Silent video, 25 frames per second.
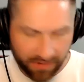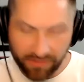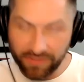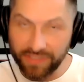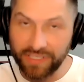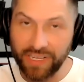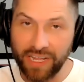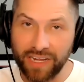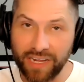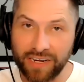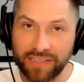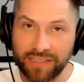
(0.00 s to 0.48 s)
what's
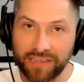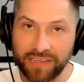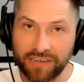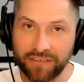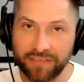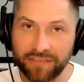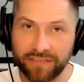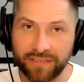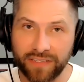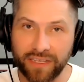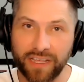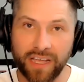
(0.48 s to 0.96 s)
not in
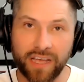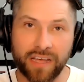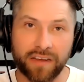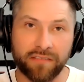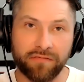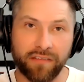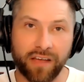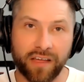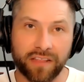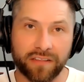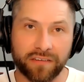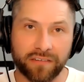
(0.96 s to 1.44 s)
there? The
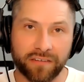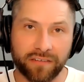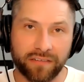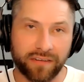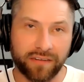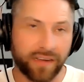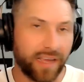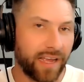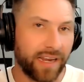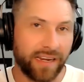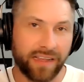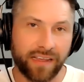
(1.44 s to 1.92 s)
Godfather.
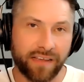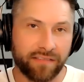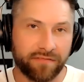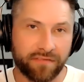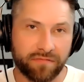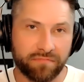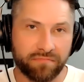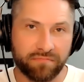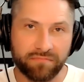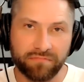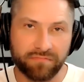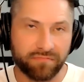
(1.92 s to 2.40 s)
Any of
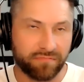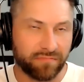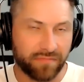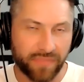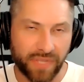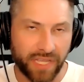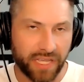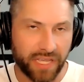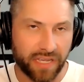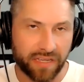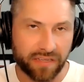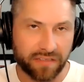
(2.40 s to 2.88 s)
them?
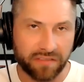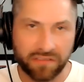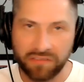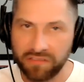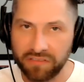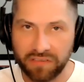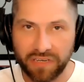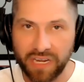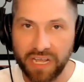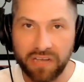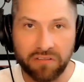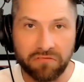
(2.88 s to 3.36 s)
Because,
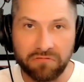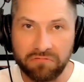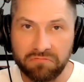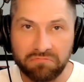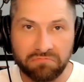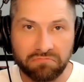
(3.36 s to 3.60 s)
no.